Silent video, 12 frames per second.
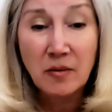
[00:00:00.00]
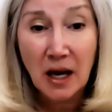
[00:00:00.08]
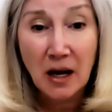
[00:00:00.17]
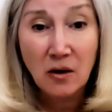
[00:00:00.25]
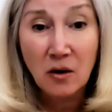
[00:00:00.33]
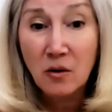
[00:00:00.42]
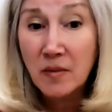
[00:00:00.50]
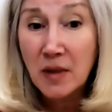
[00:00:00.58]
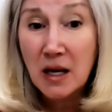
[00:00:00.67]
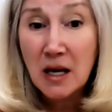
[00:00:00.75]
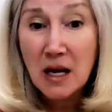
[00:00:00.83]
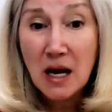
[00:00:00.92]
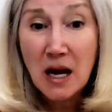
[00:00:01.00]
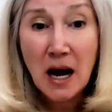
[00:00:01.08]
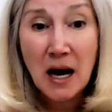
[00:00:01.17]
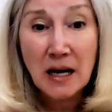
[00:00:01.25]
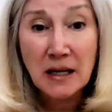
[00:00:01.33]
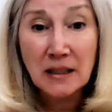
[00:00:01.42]
the get-go.
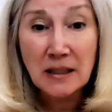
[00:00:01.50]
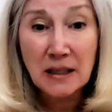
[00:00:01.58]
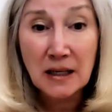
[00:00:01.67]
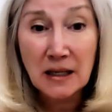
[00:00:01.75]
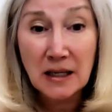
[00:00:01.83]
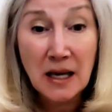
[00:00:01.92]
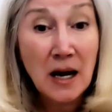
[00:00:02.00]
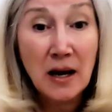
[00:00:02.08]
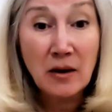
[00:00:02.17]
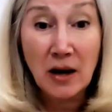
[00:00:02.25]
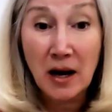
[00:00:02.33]
And yeah,